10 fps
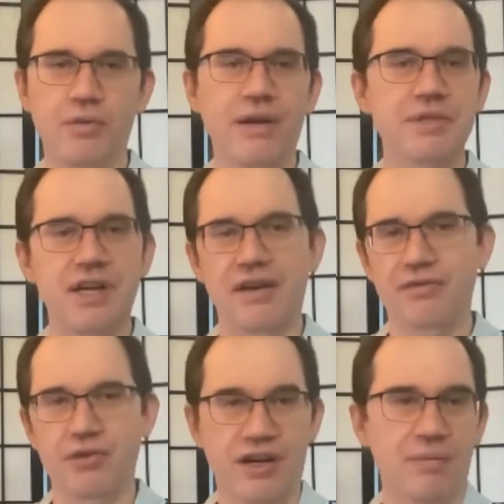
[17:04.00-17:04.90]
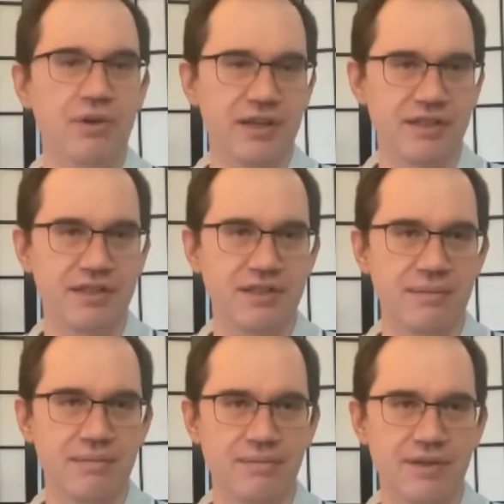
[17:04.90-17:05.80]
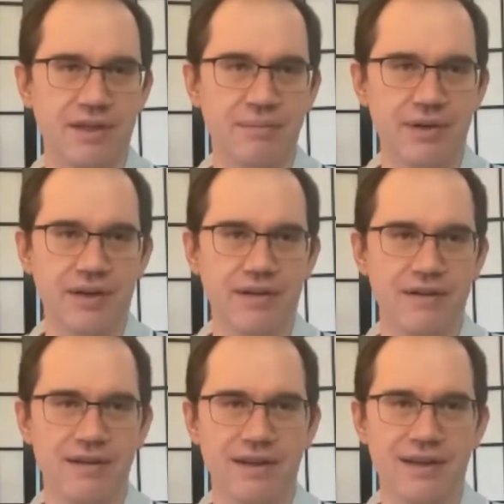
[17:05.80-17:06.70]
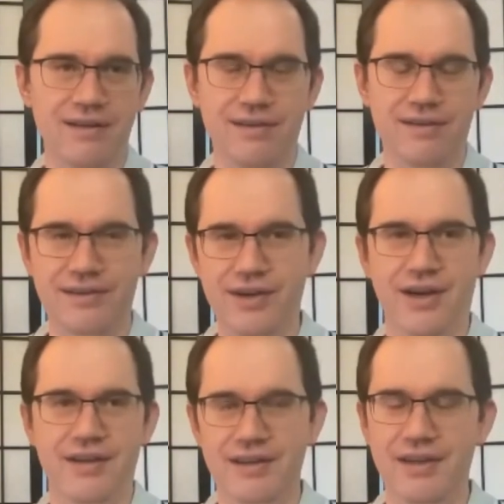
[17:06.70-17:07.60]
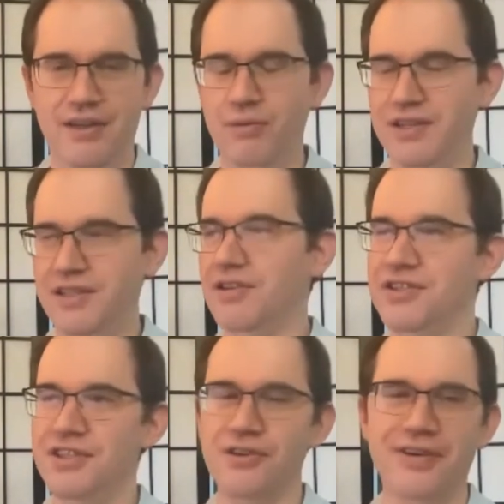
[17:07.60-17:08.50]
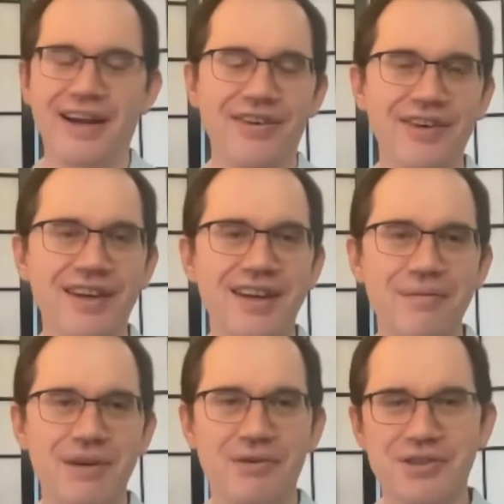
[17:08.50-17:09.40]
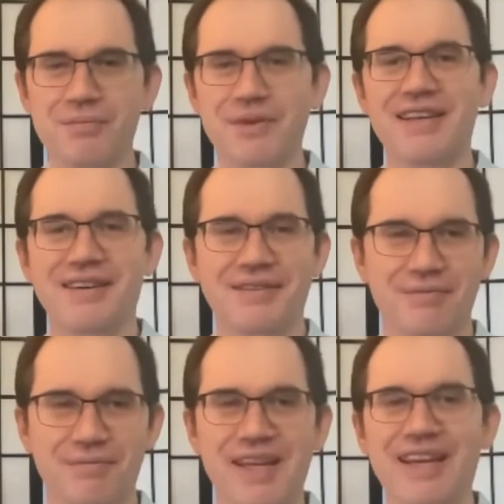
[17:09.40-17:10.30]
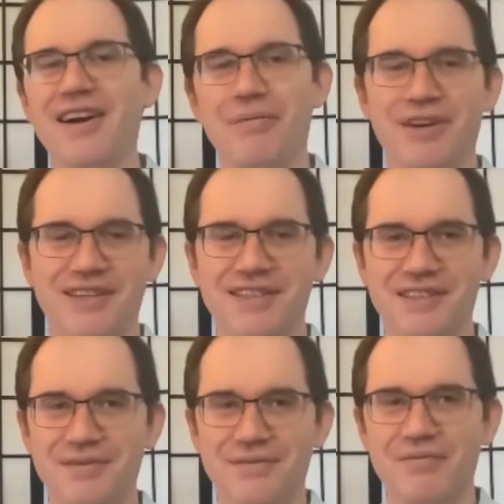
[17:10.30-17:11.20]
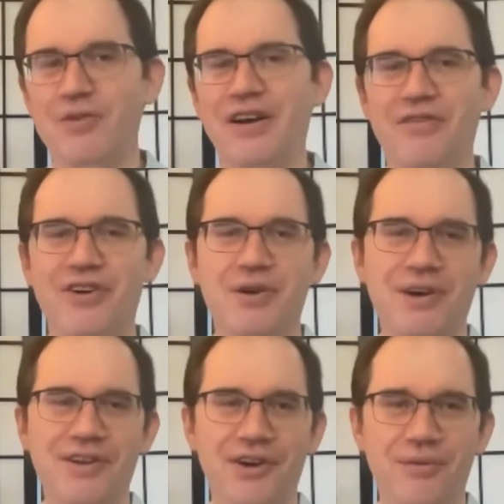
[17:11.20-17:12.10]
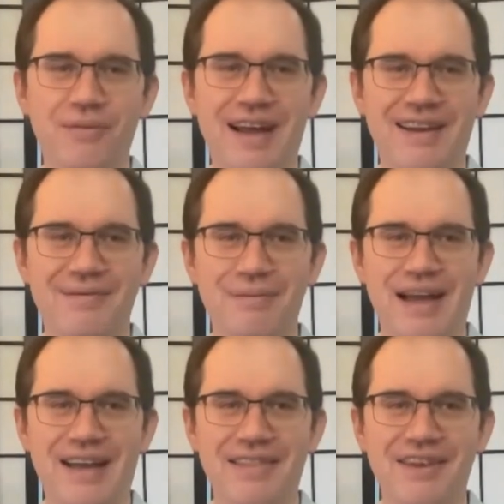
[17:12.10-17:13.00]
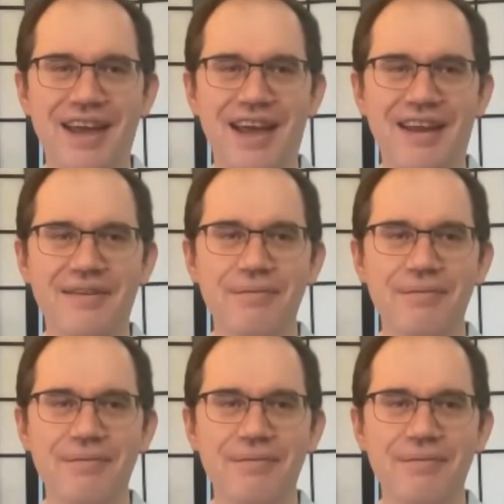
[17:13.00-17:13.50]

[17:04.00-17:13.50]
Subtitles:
website for an operating system company, not any of the ones that are still around, but it was a big operating system, very well known back in the day.